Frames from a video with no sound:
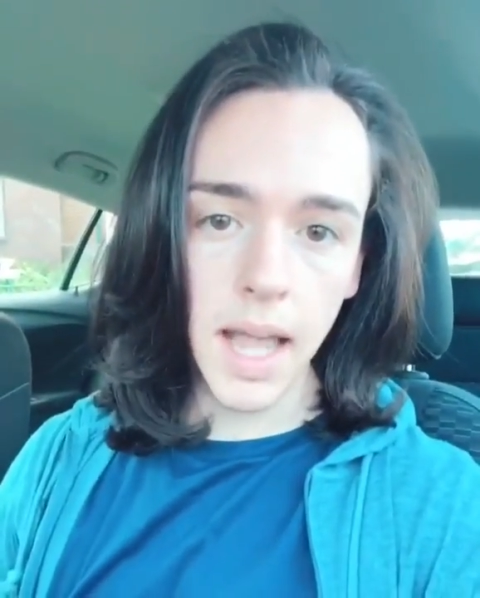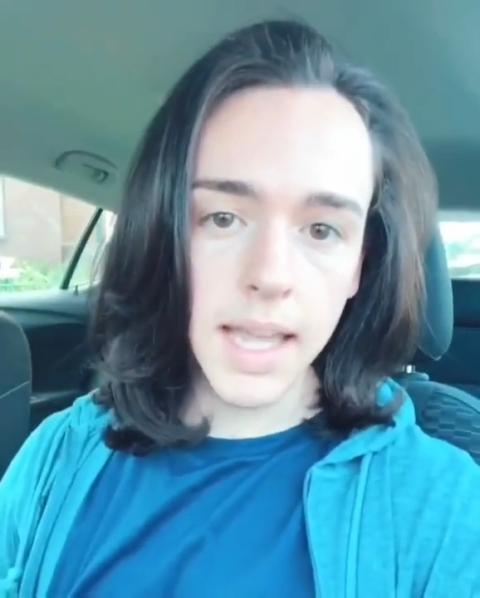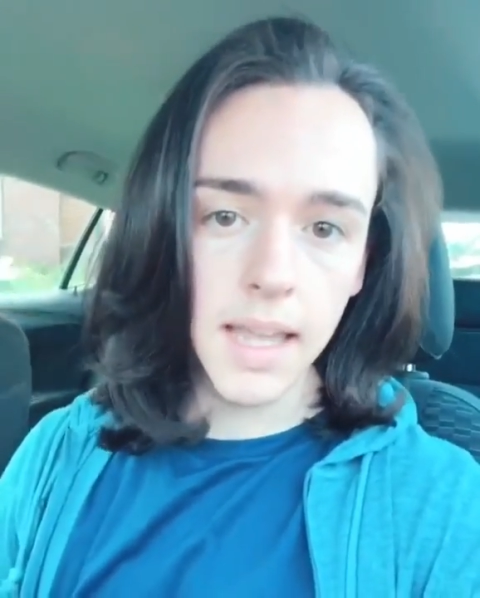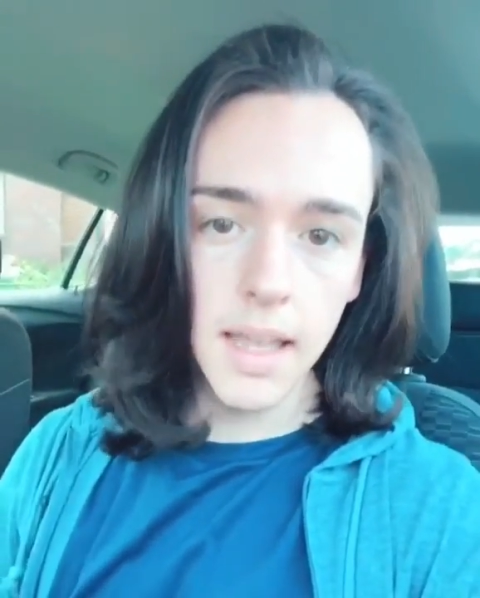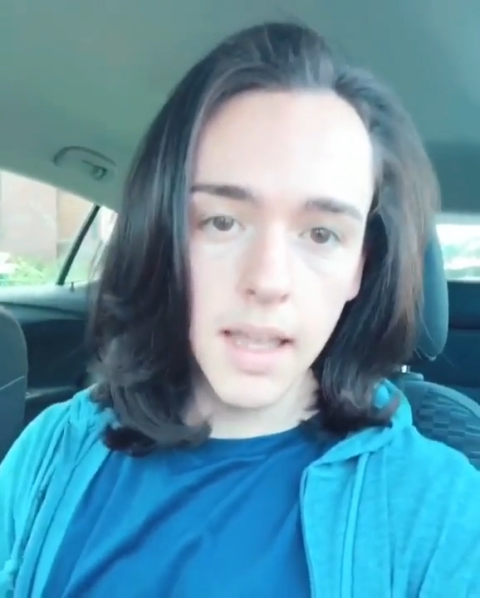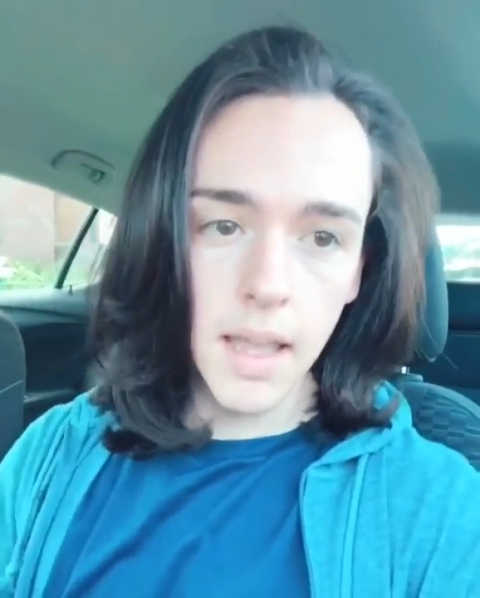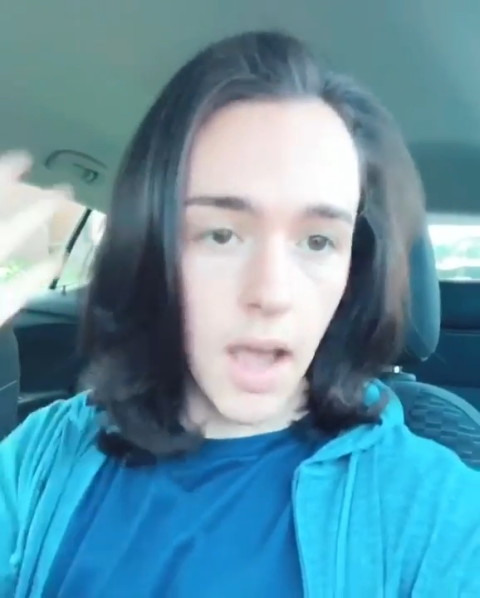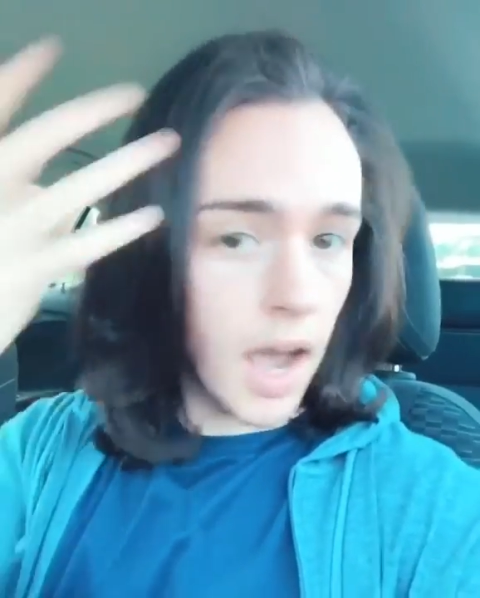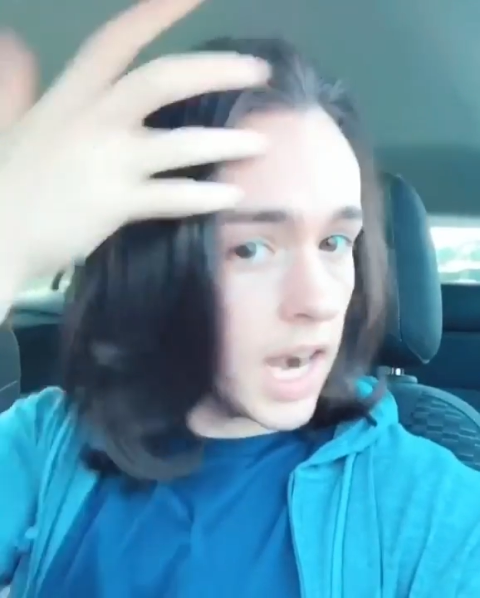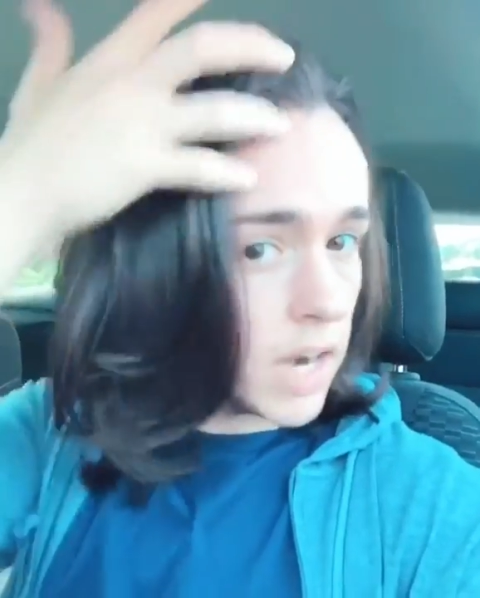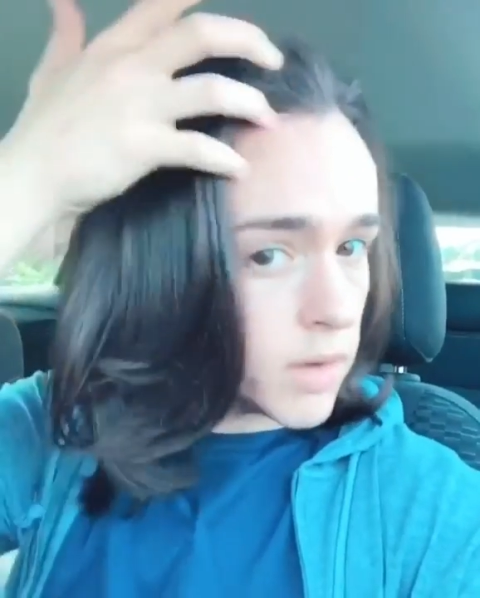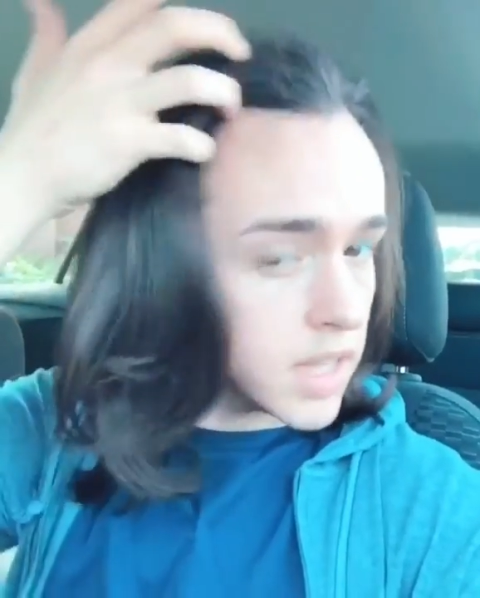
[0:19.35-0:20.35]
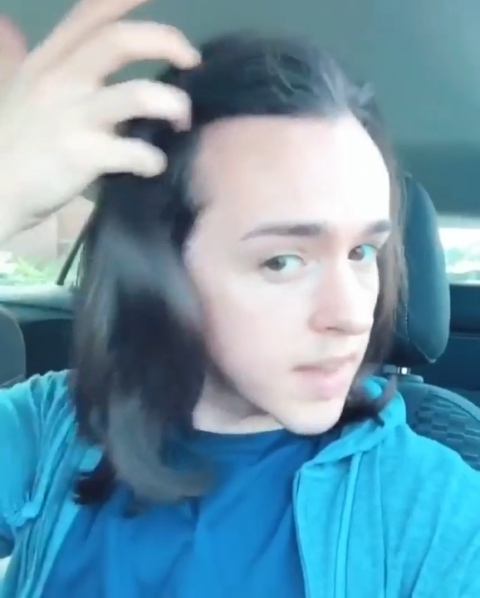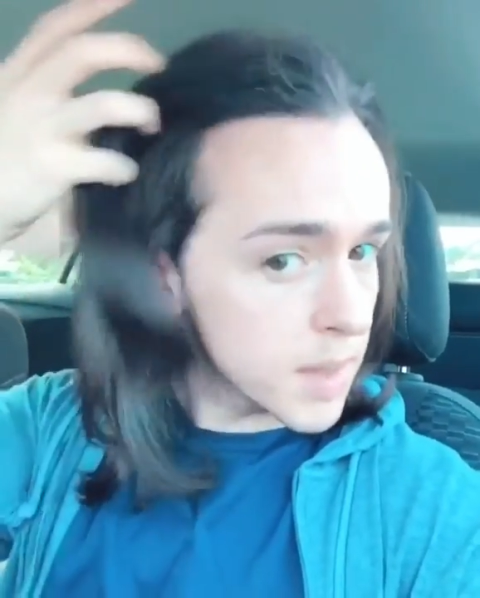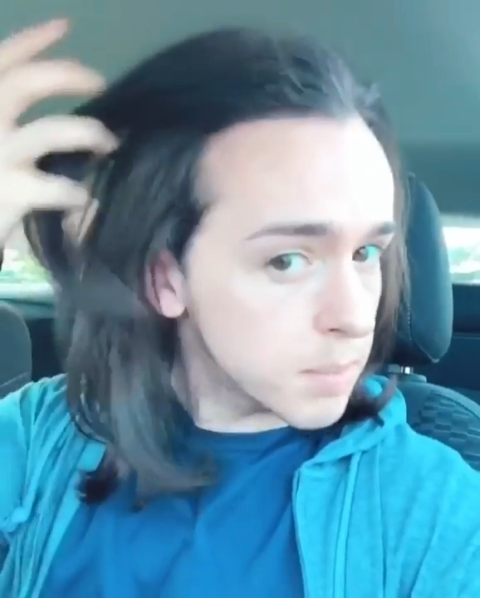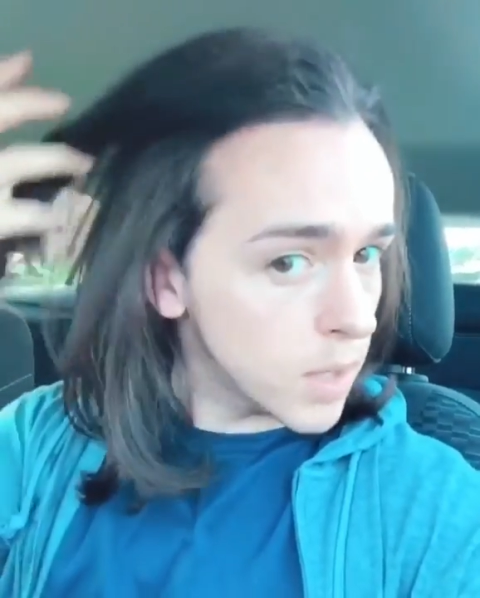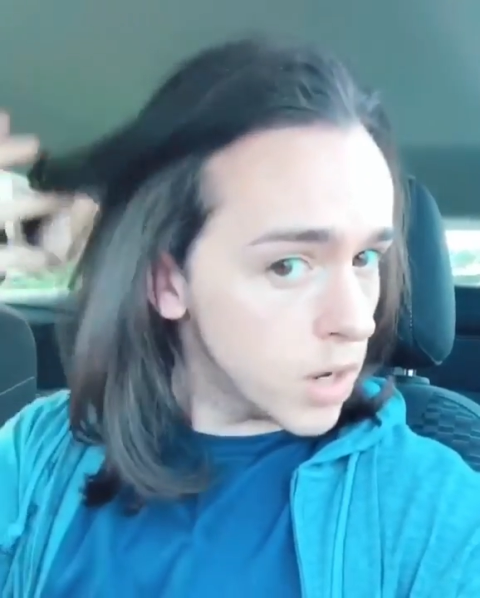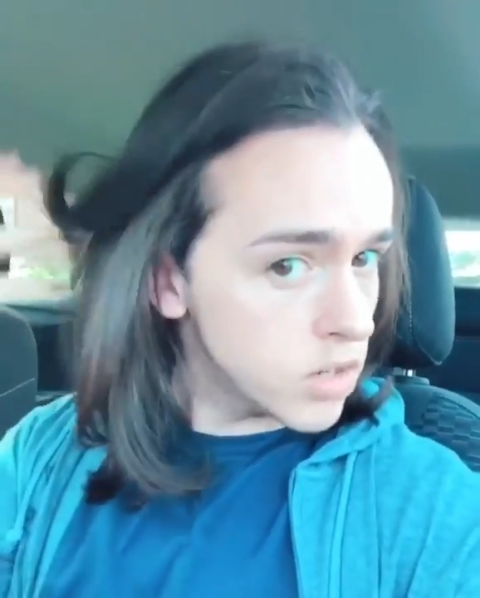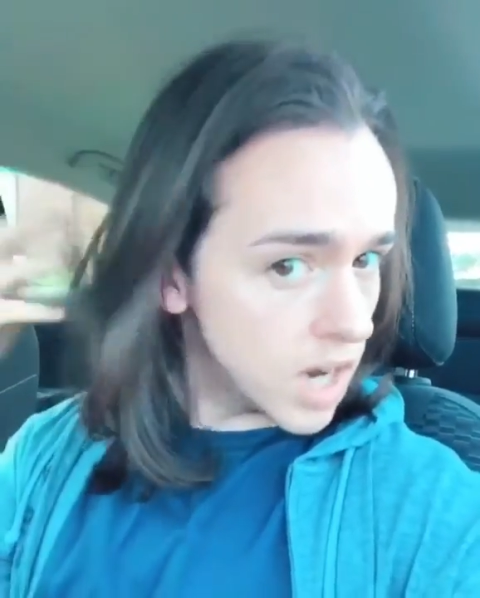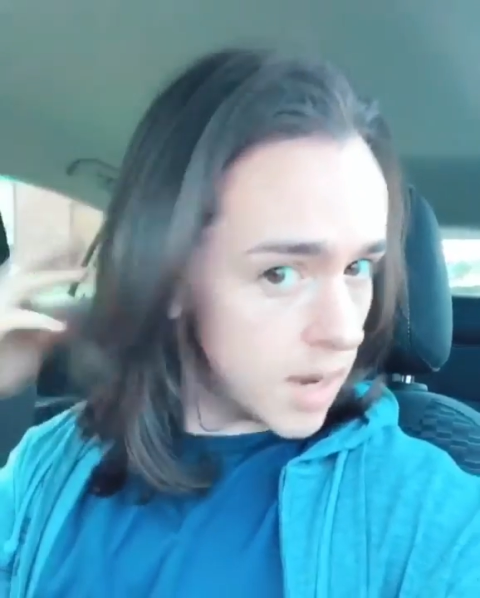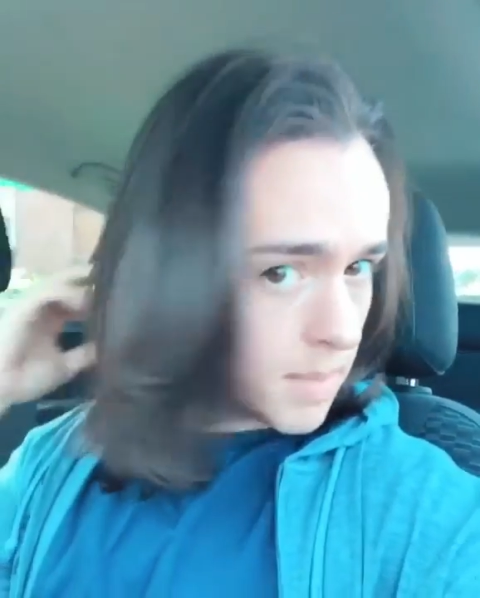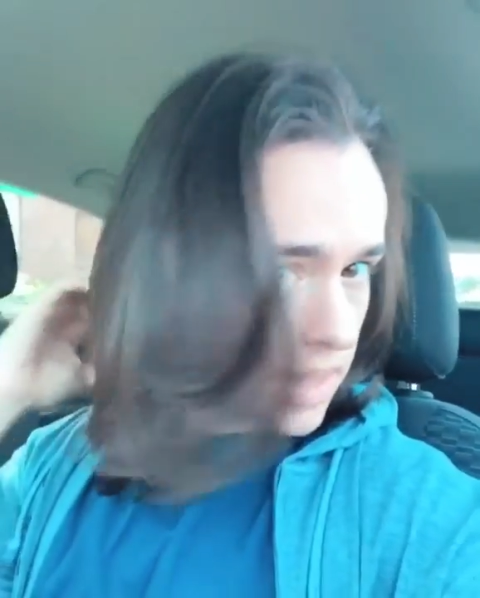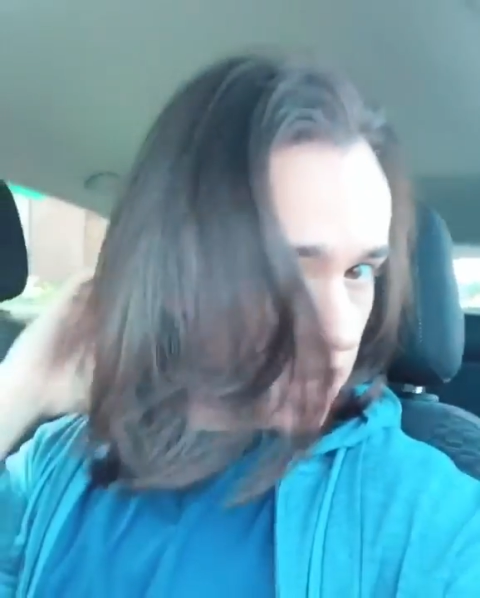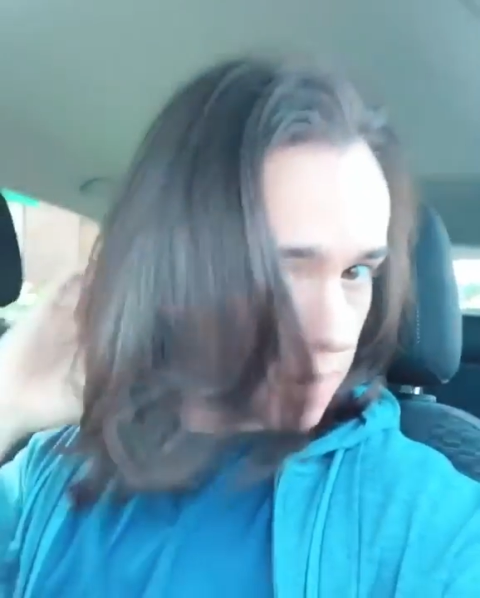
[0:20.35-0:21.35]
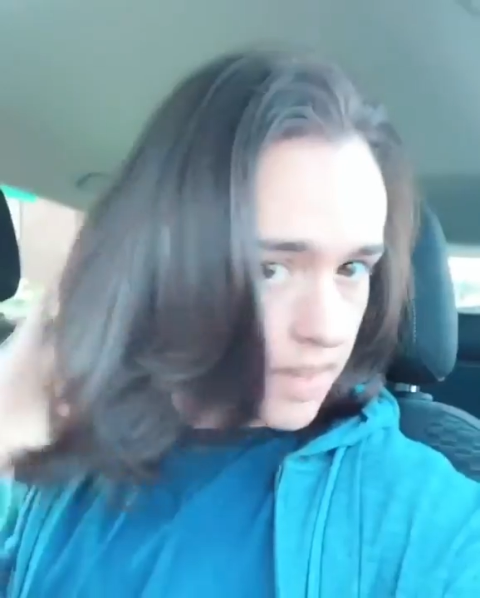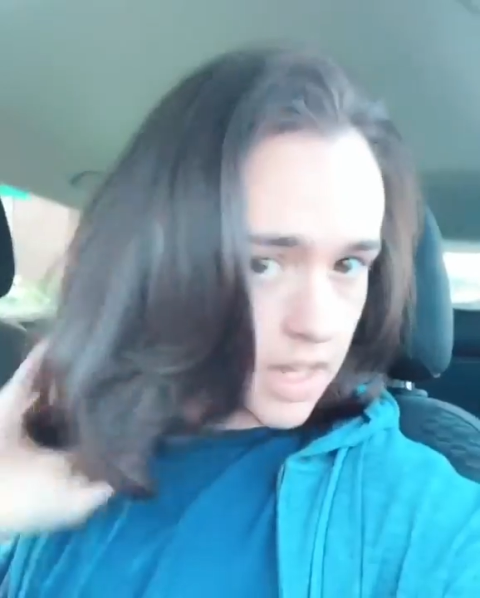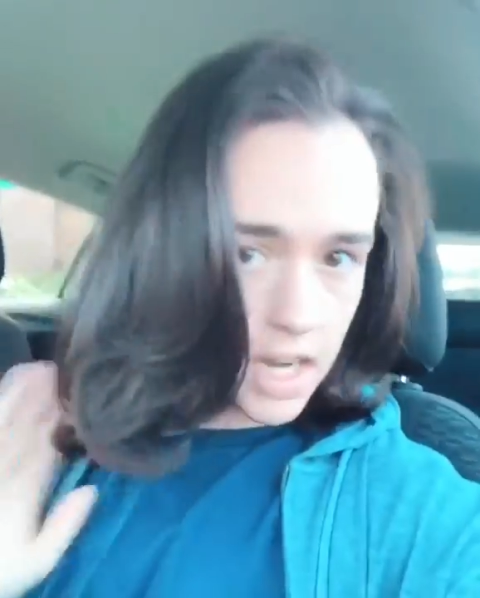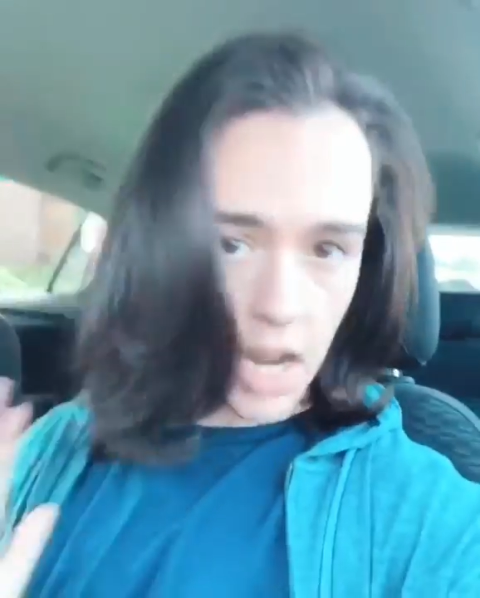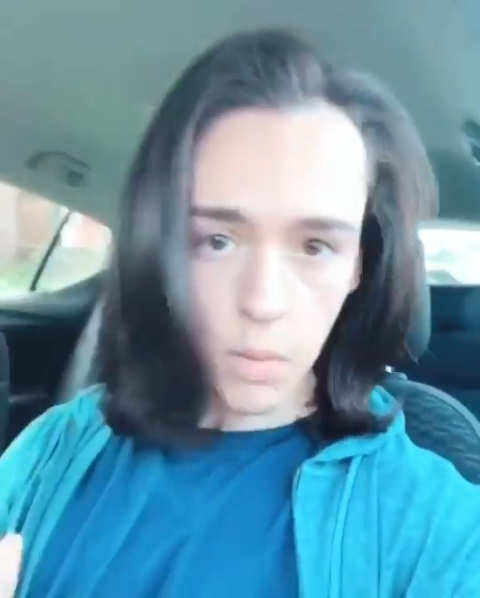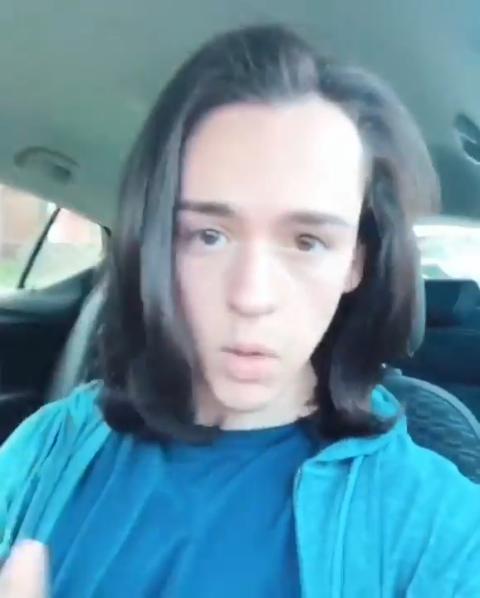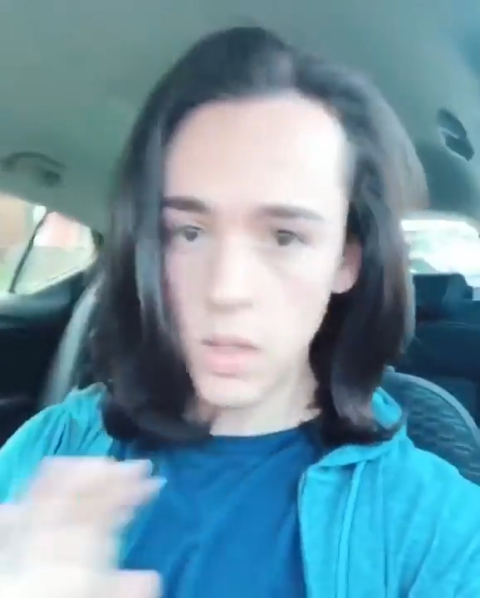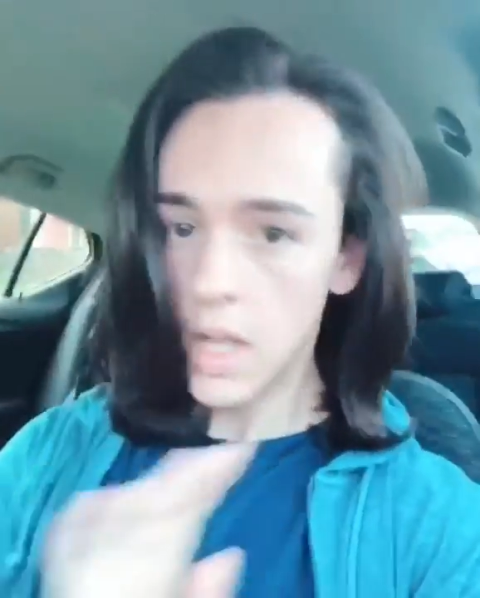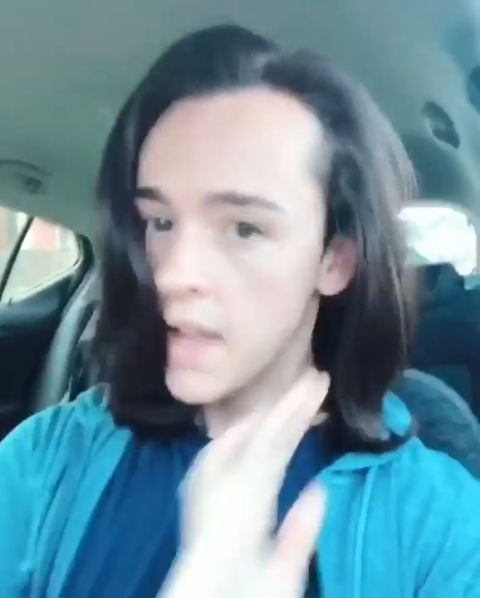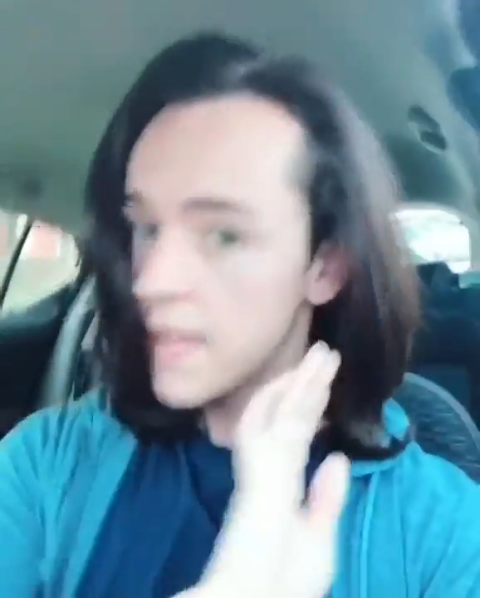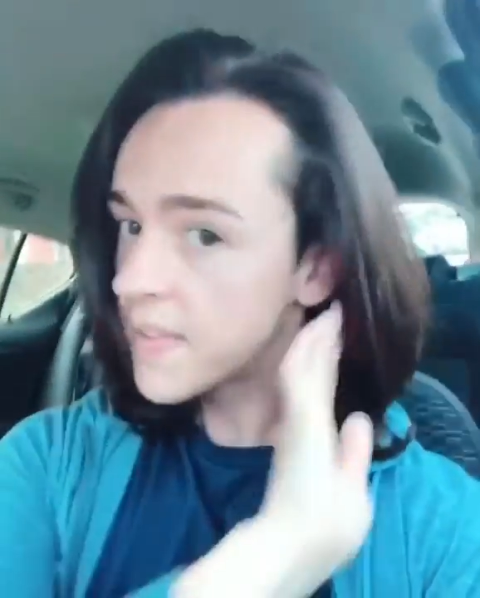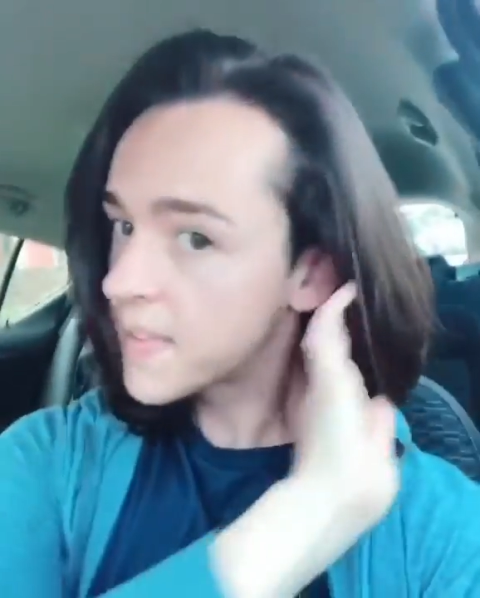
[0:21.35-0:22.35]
Like, I didn't realise a blow dryer meant that it was going to go all